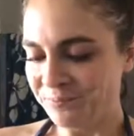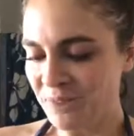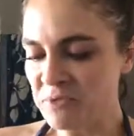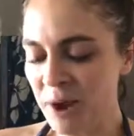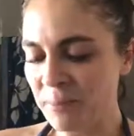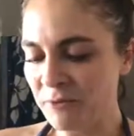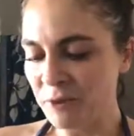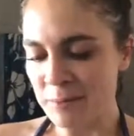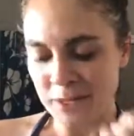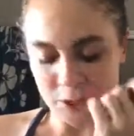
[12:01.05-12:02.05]
right
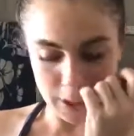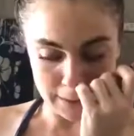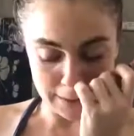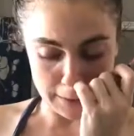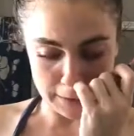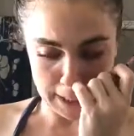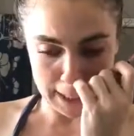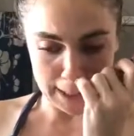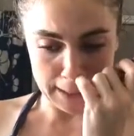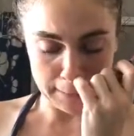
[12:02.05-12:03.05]
before me and Sean started
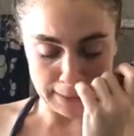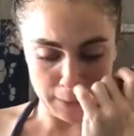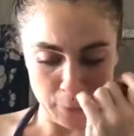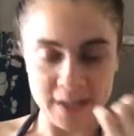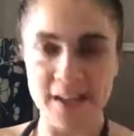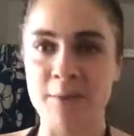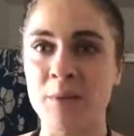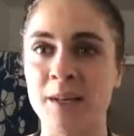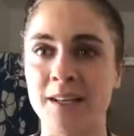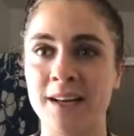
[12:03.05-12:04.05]
dating, and I was like, Wendy, I'm
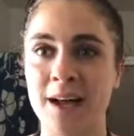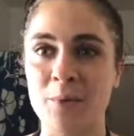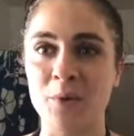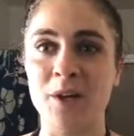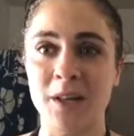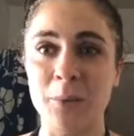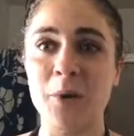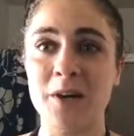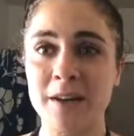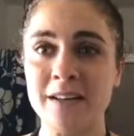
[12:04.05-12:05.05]
really
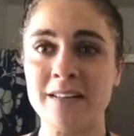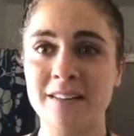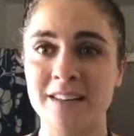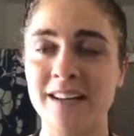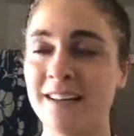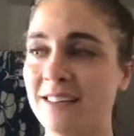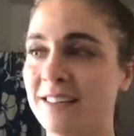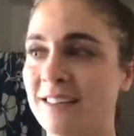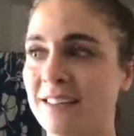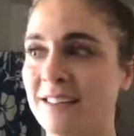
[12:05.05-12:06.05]
worried. Like,
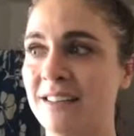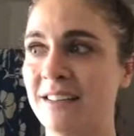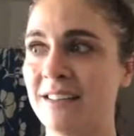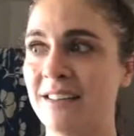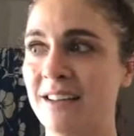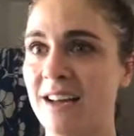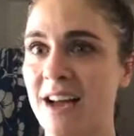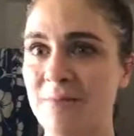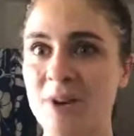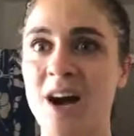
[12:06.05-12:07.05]

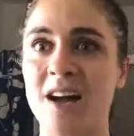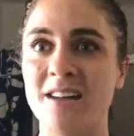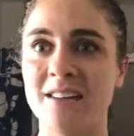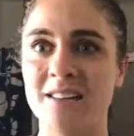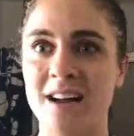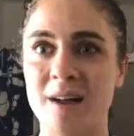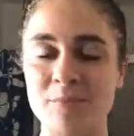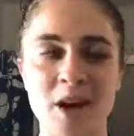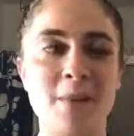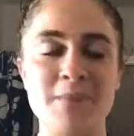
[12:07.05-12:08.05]
I'm
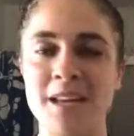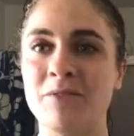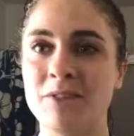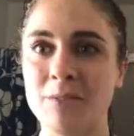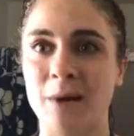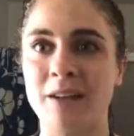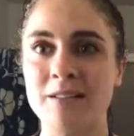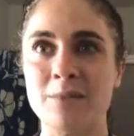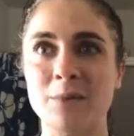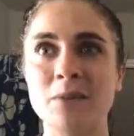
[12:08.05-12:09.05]
not being
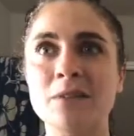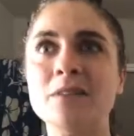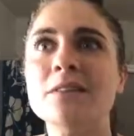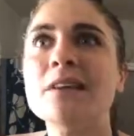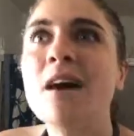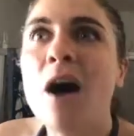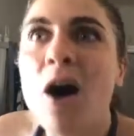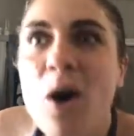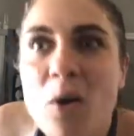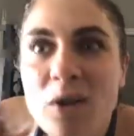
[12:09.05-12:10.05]
responsible.
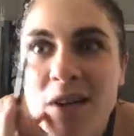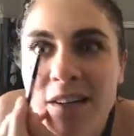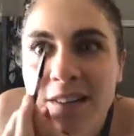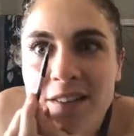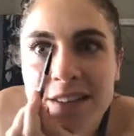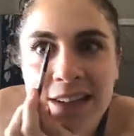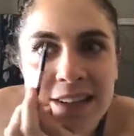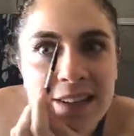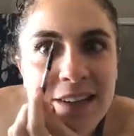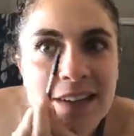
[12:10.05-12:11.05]
Oh, look, there's
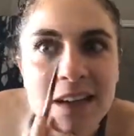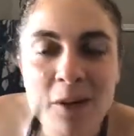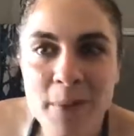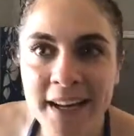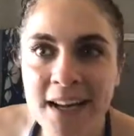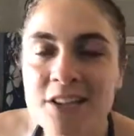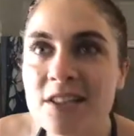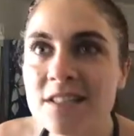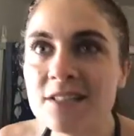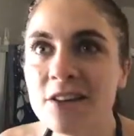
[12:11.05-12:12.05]
color. Oh my gosh,
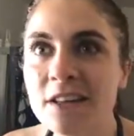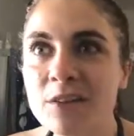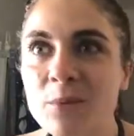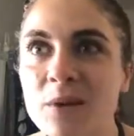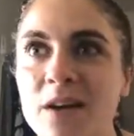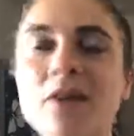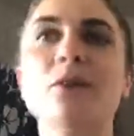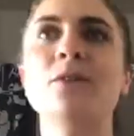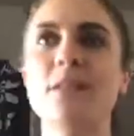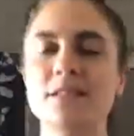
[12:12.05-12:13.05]
it's starting to work.
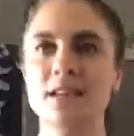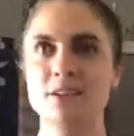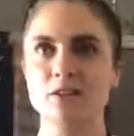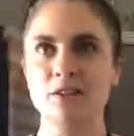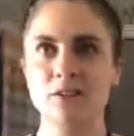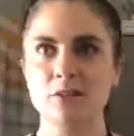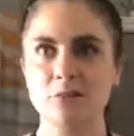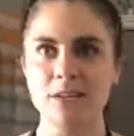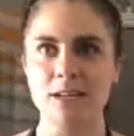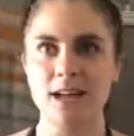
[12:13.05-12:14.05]
Oh, this actually looks
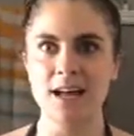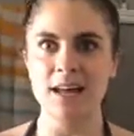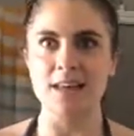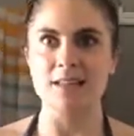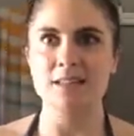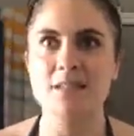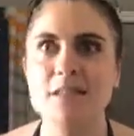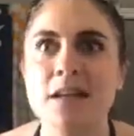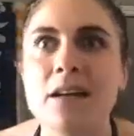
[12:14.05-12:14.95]
really nice.